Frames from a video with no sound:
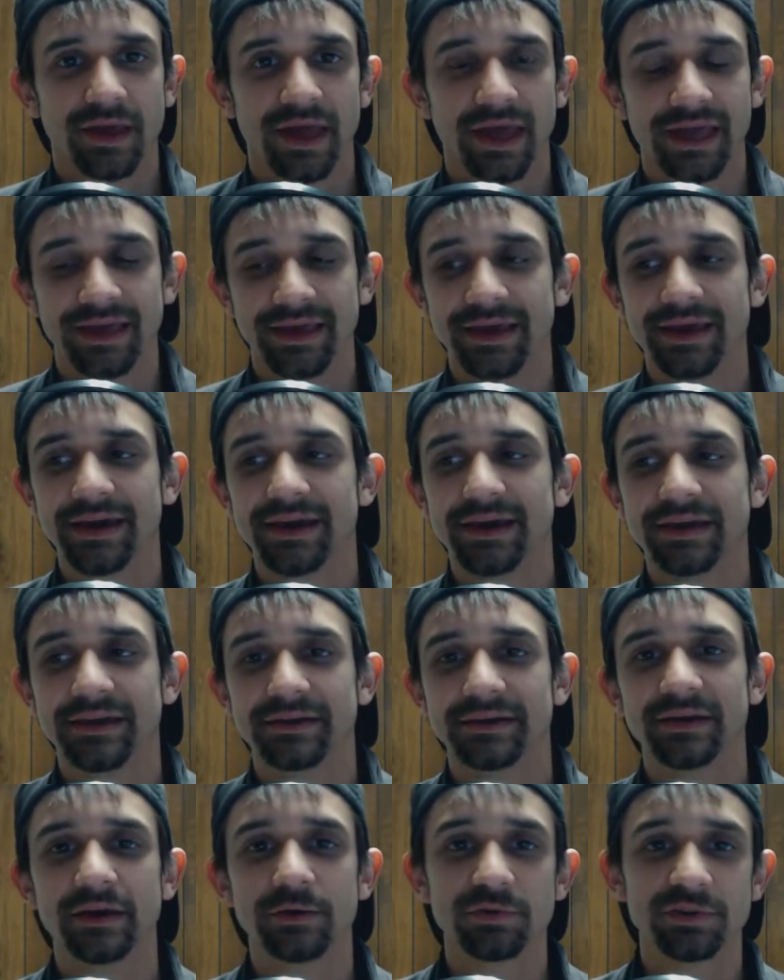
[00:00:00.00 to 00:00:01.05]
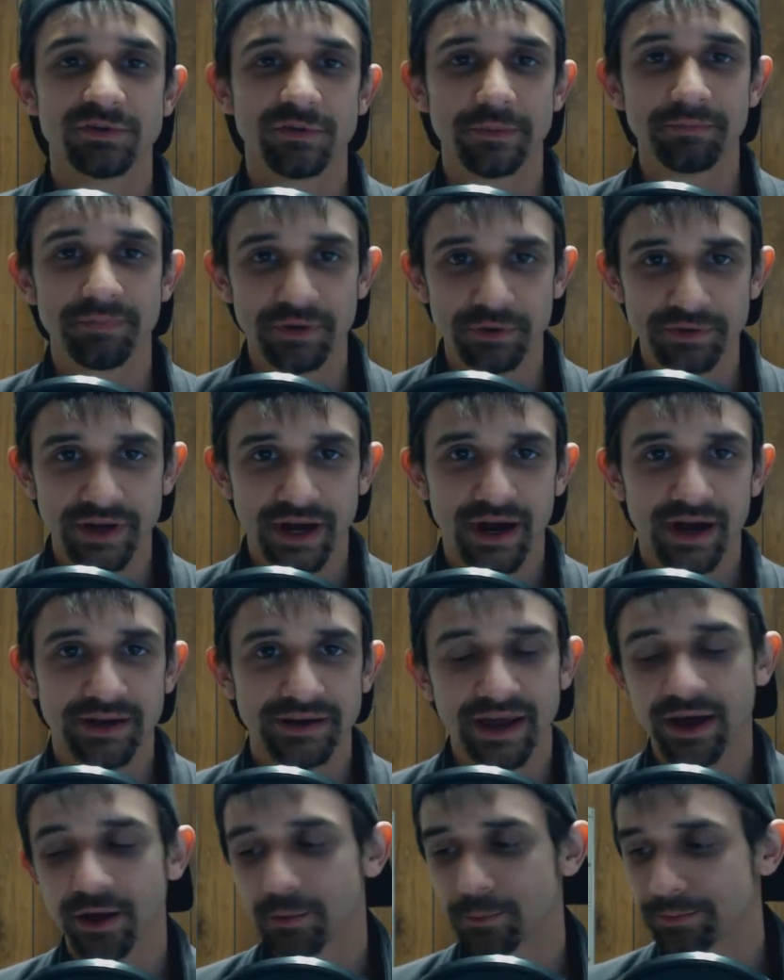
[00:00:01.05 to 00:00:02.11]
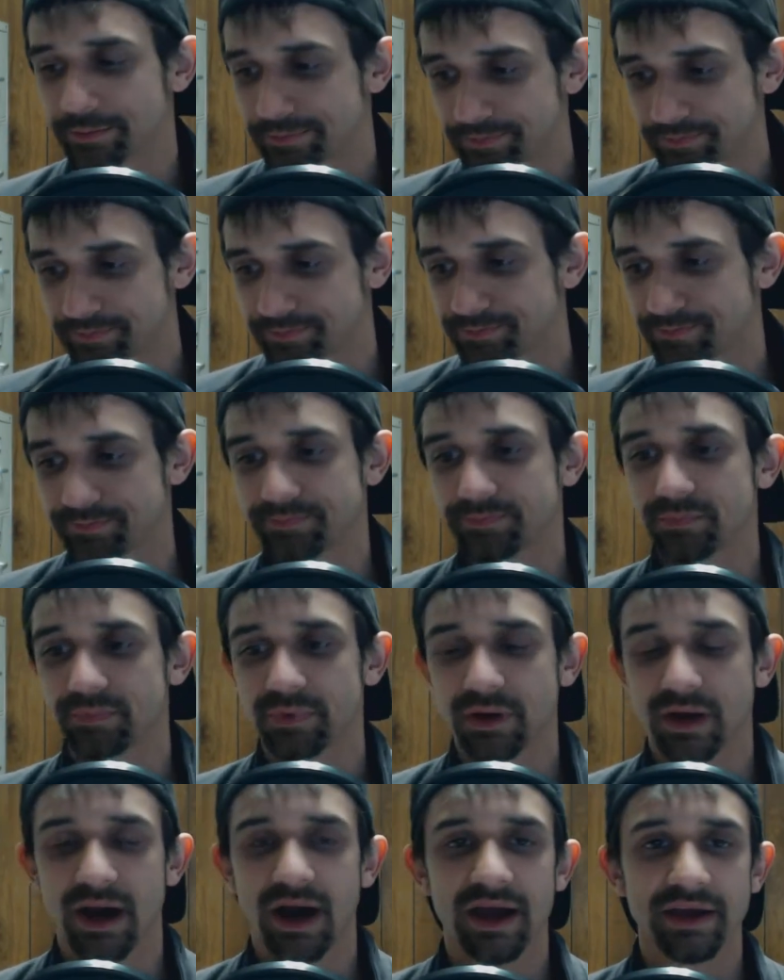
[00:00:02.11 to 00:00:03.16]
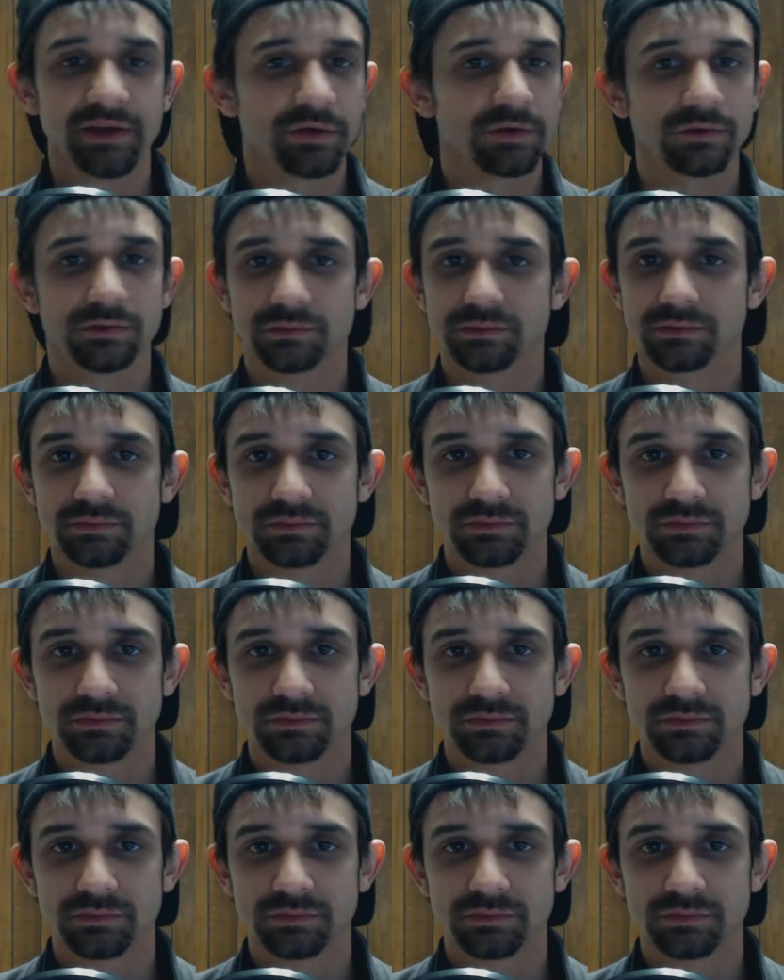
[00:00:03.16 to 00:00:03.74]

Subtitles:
And it was from Bill Nye. Now, I don't